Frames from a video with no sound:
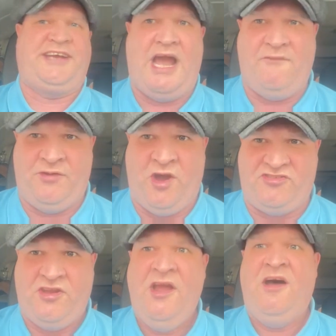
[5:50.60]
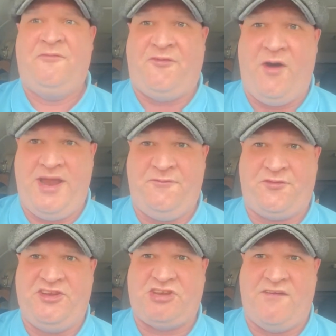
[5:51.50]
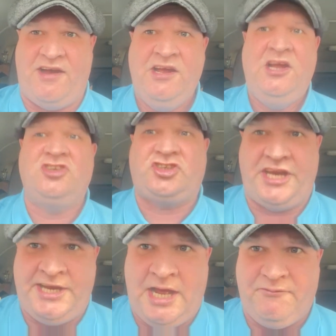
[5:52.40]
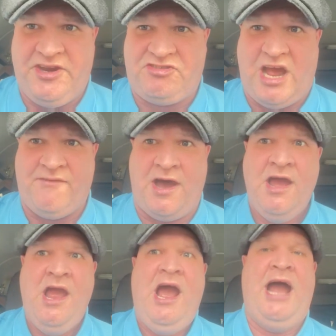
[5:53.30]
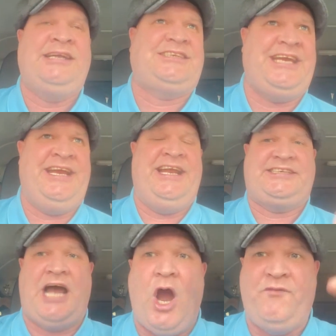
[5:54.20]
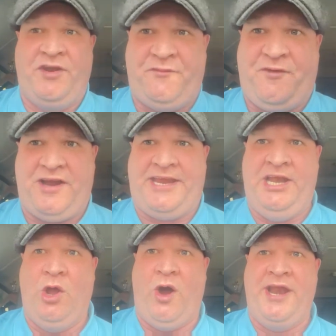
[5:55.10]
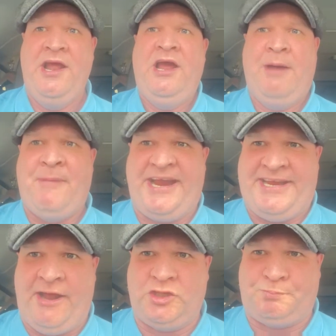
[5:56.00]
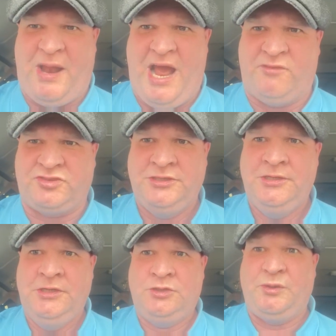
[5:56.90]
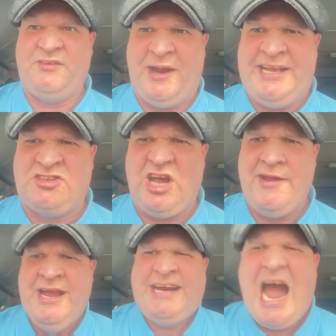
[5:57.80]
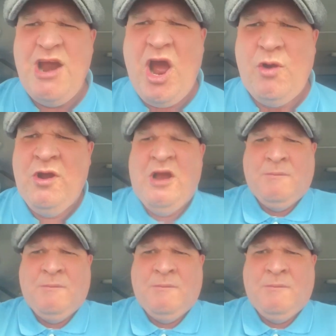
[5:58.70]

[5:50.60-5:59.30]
galvanising and fighting for each other and sticking up for each other and seeing this over the fucking line and making those playoffs. Because we've made dessert. Hey, Mill!